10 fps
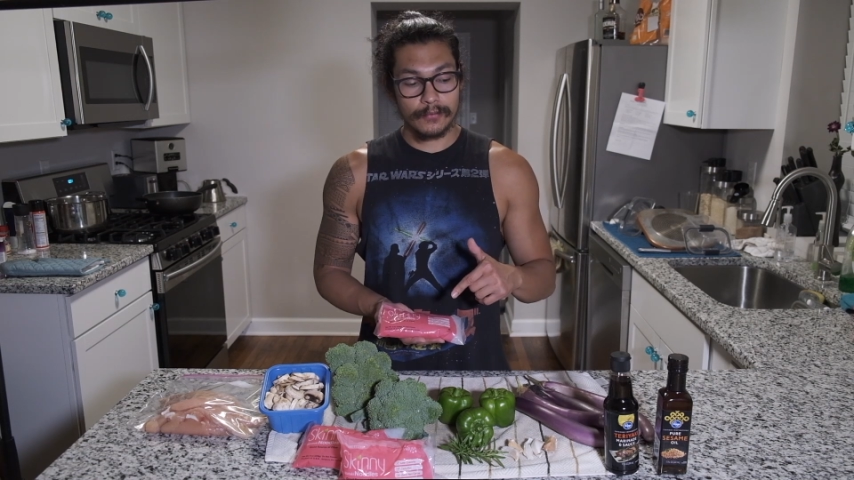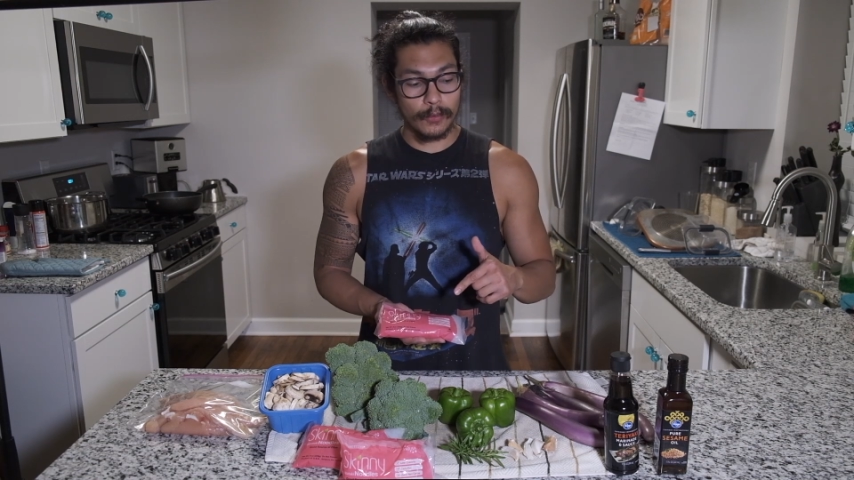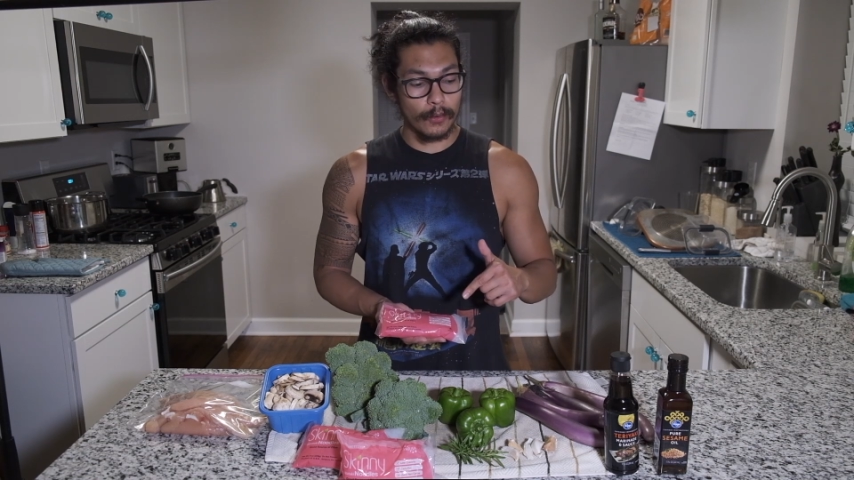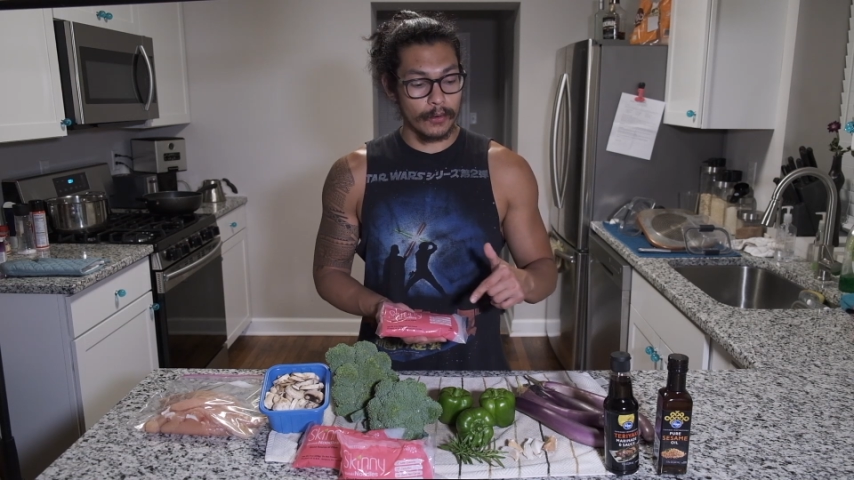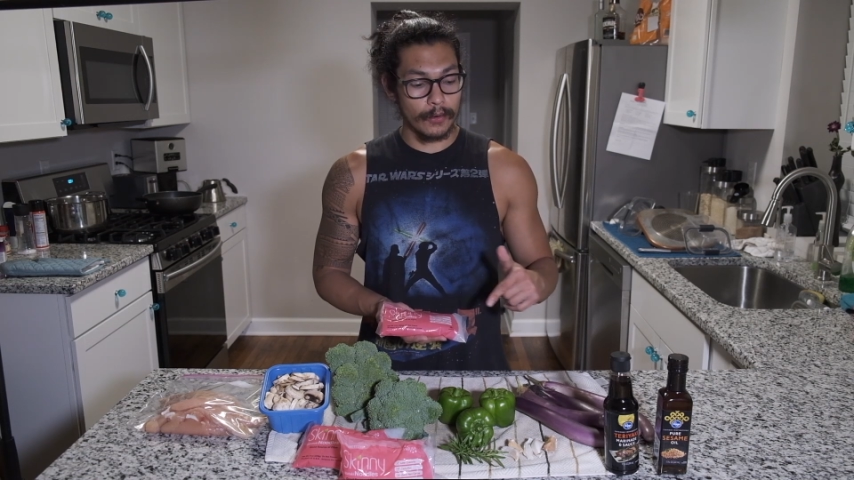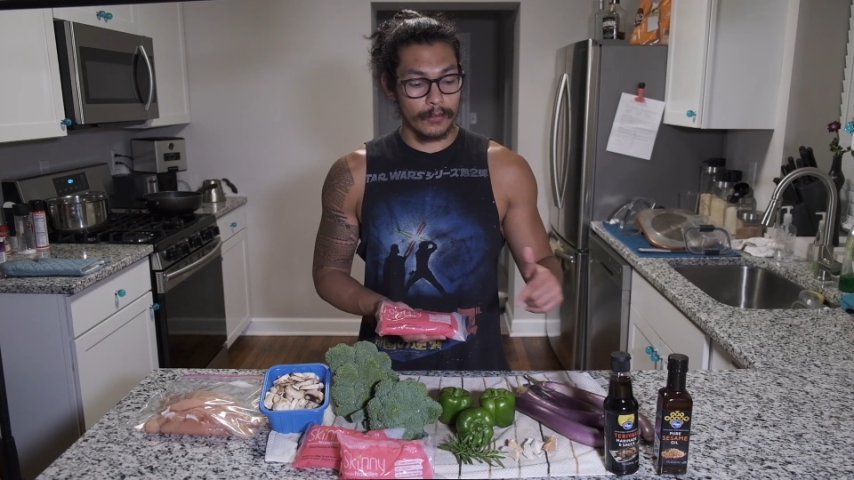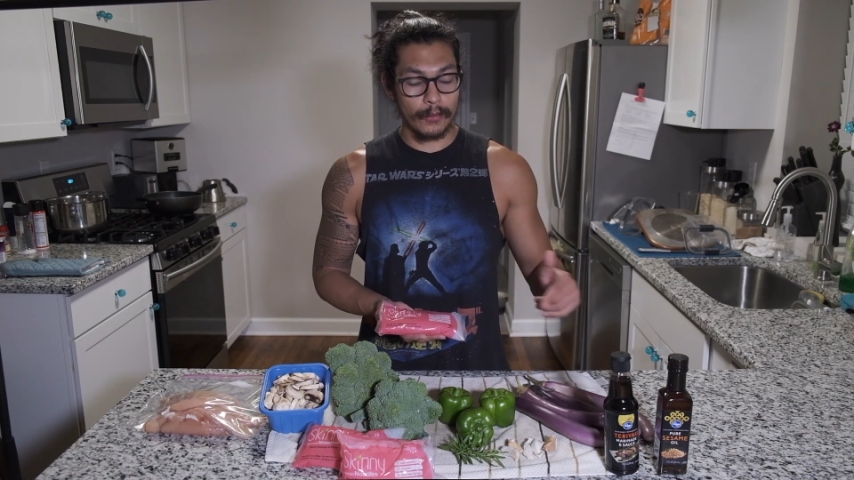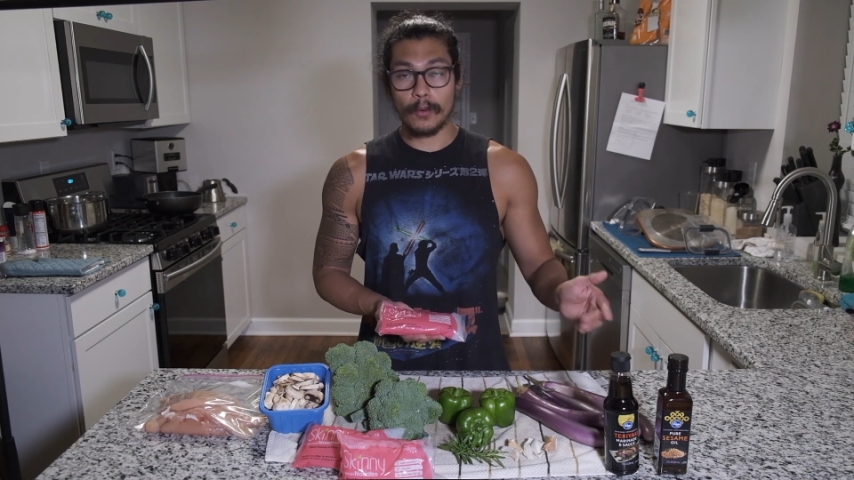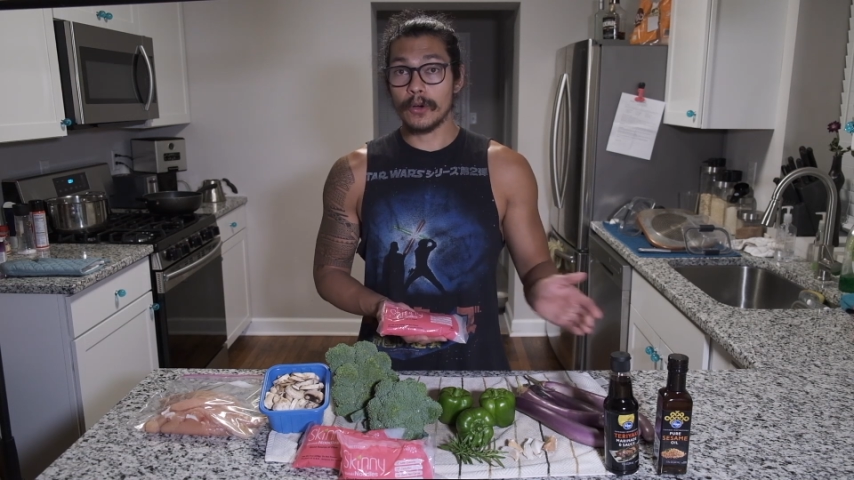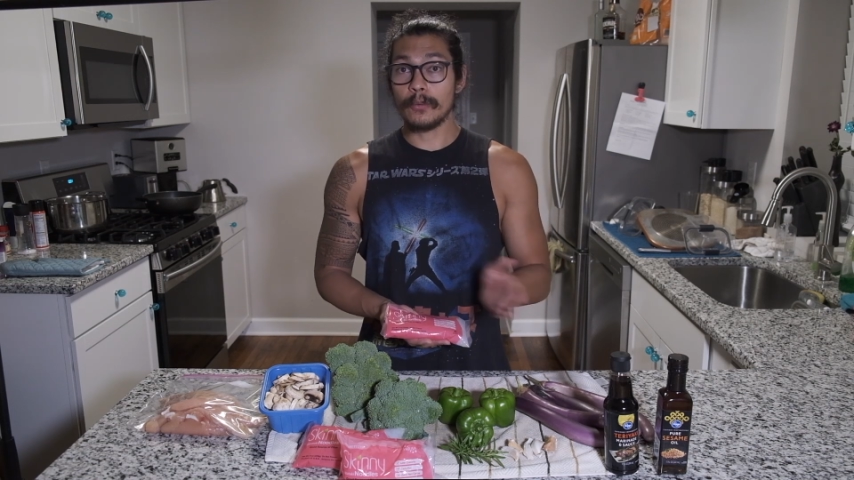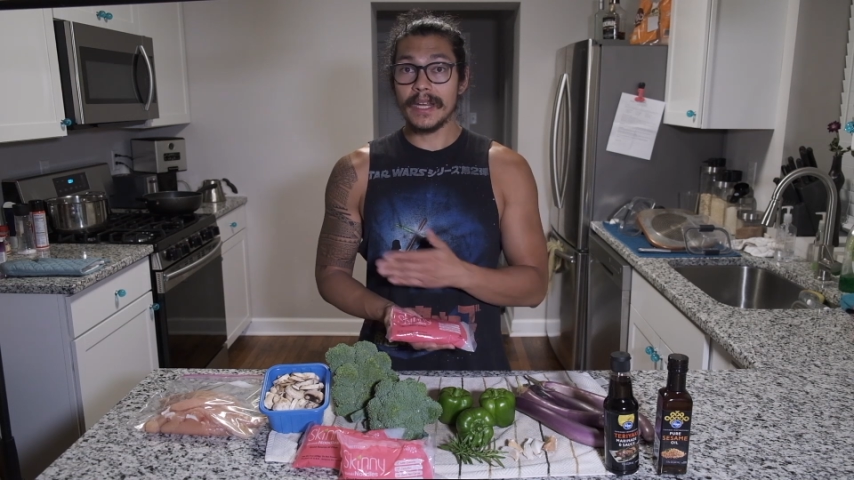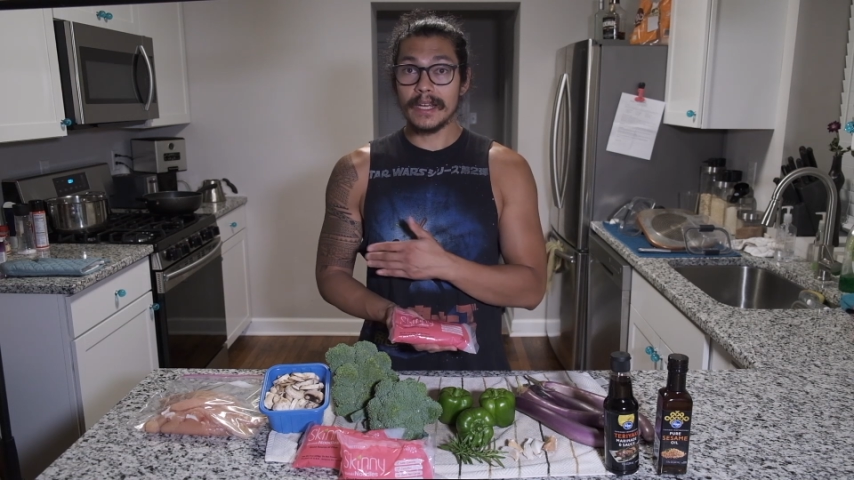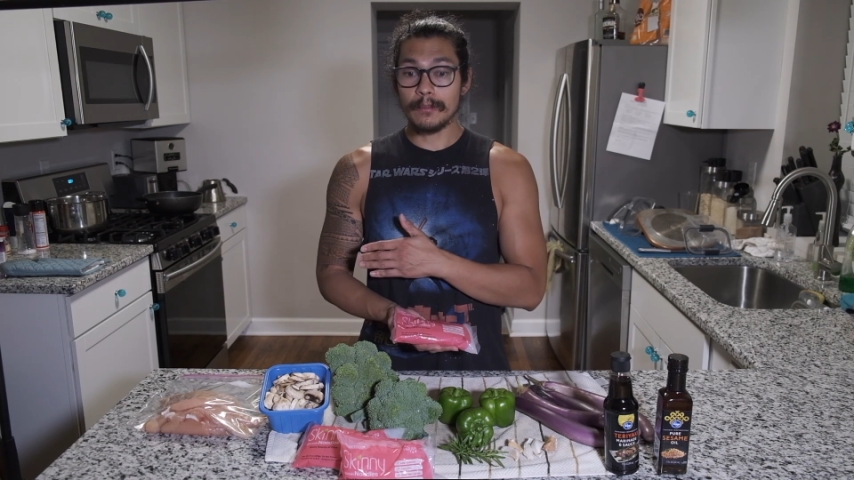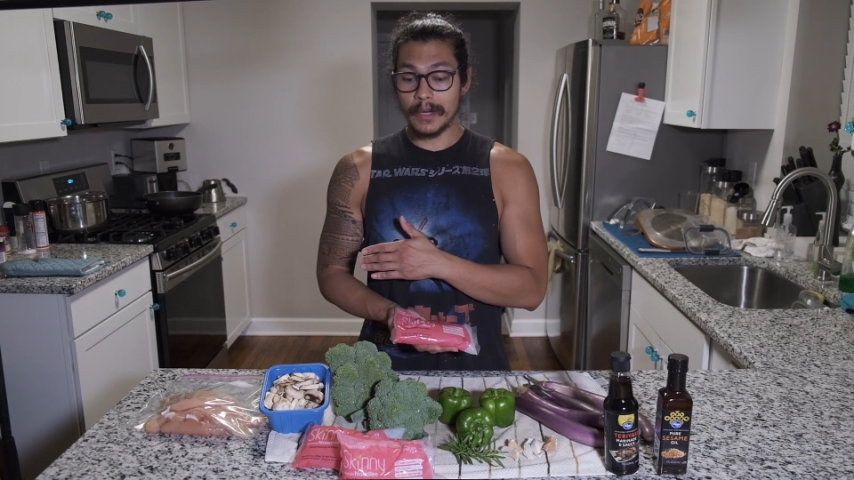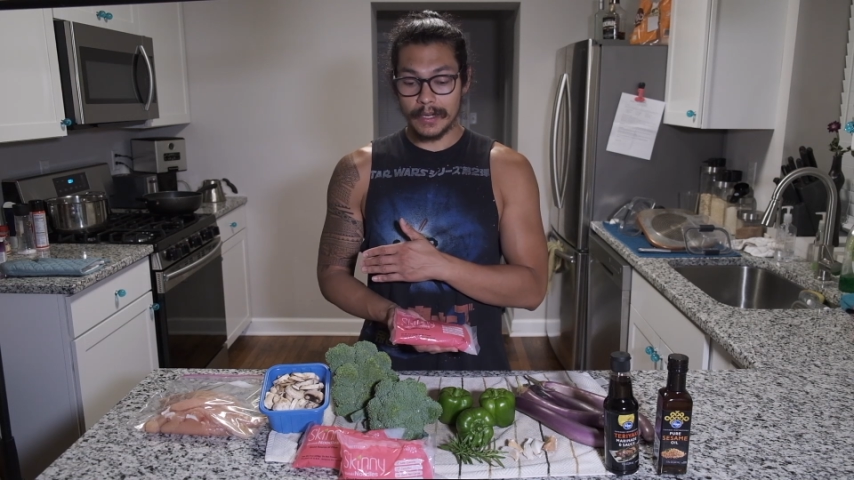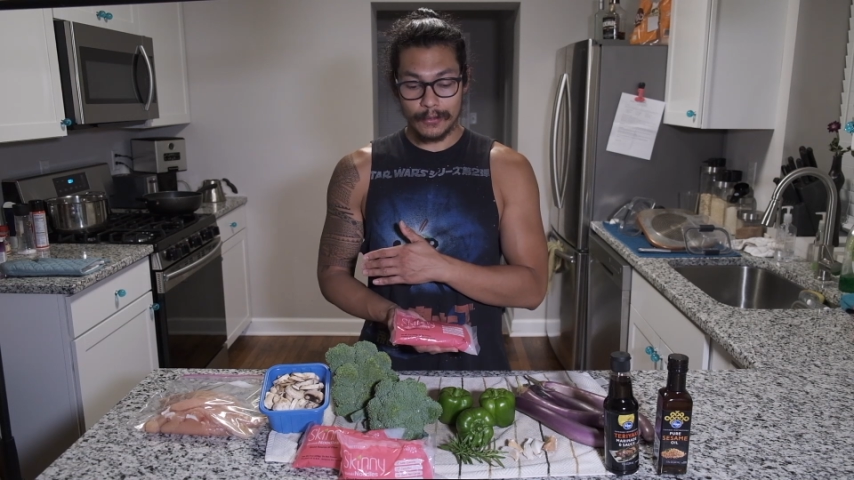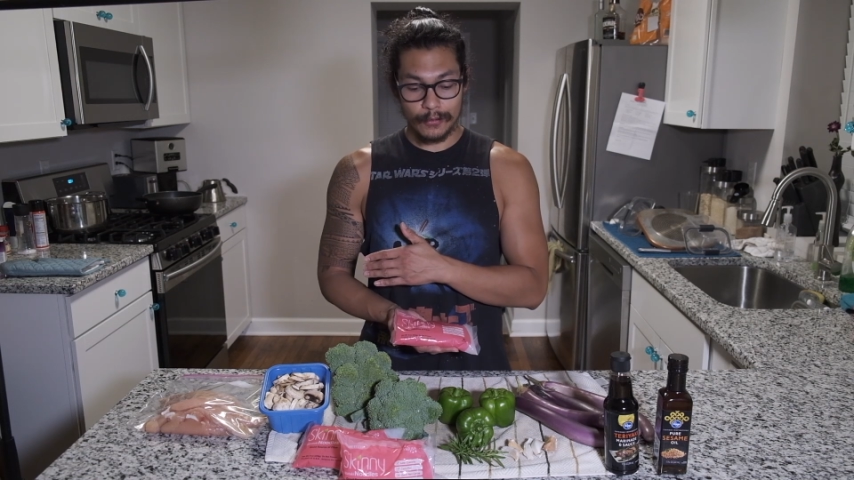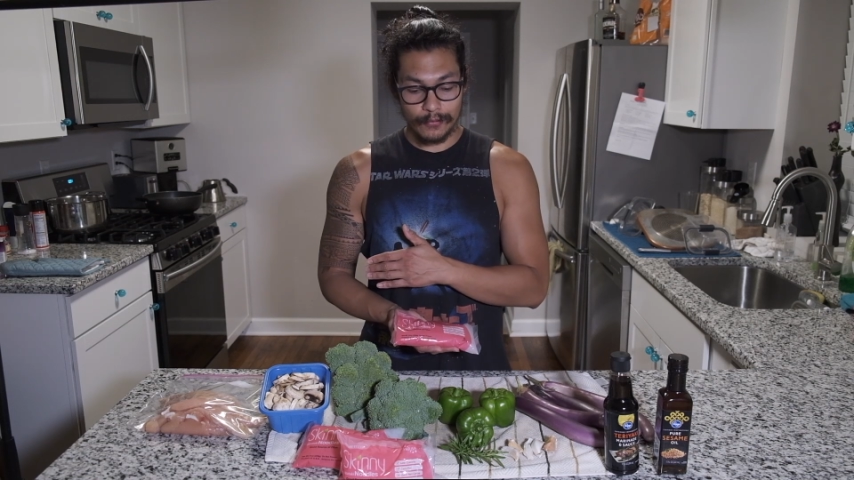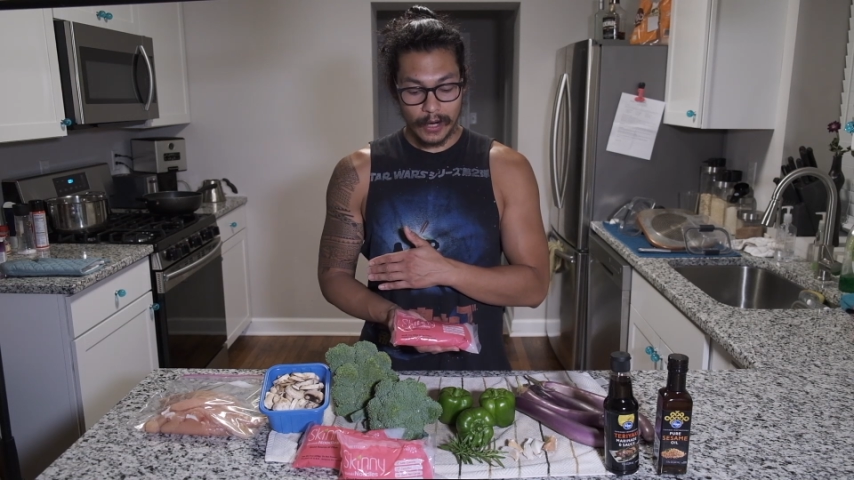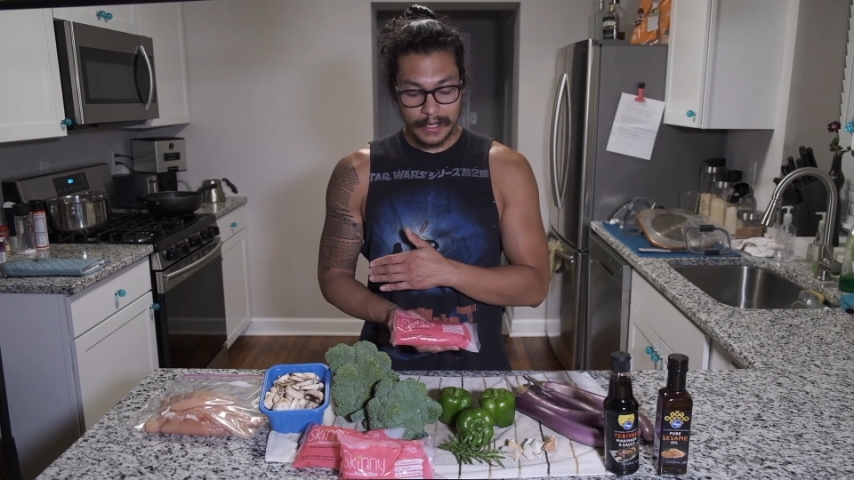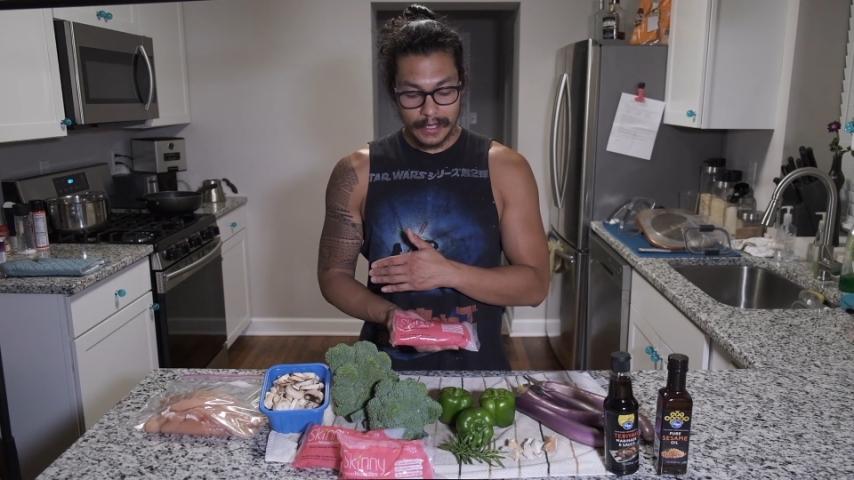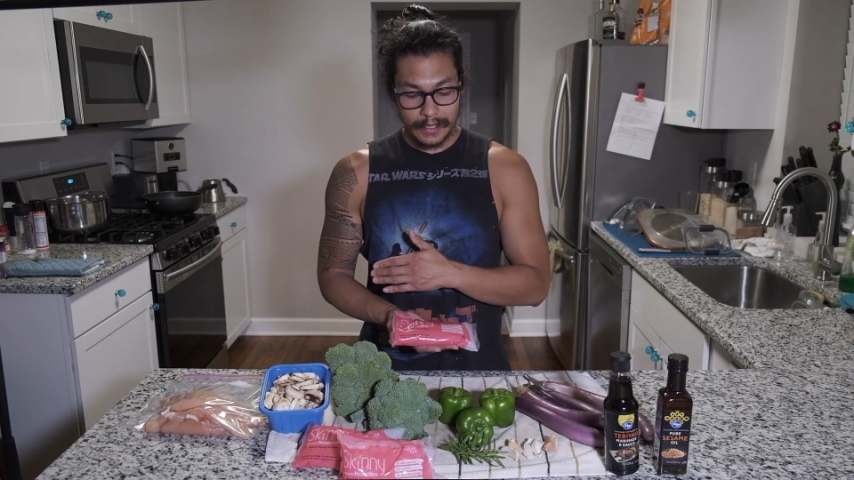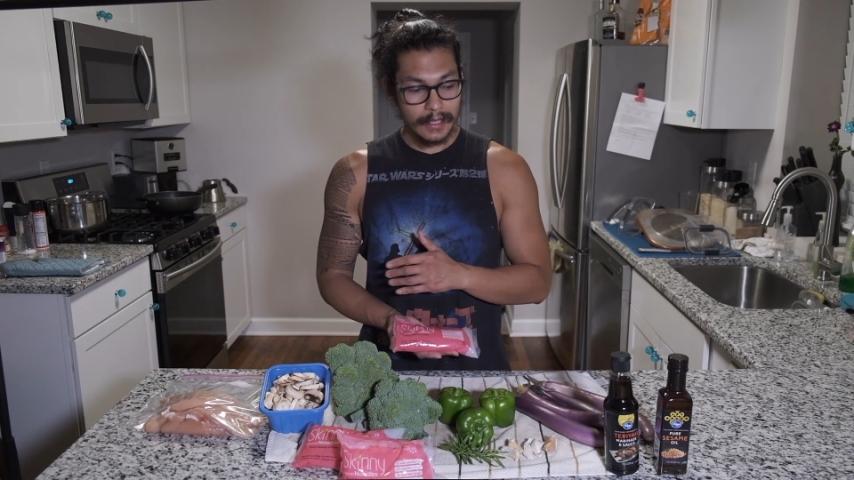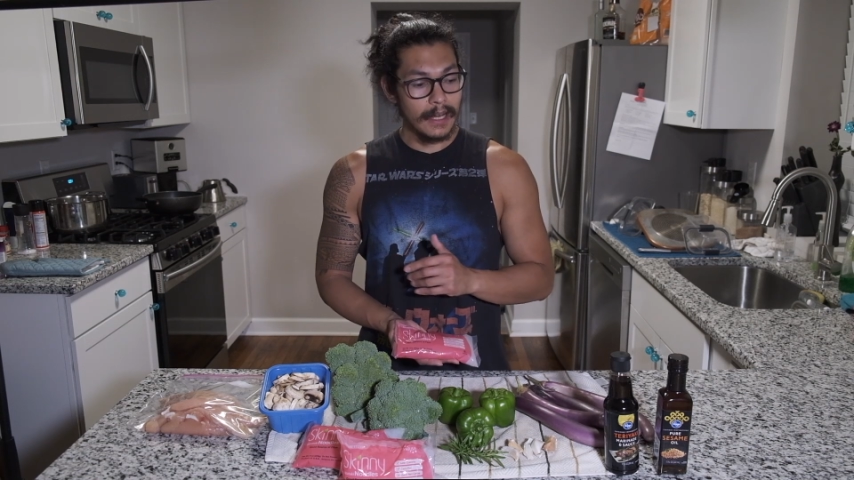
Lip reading: for the work week, Monday through Friday,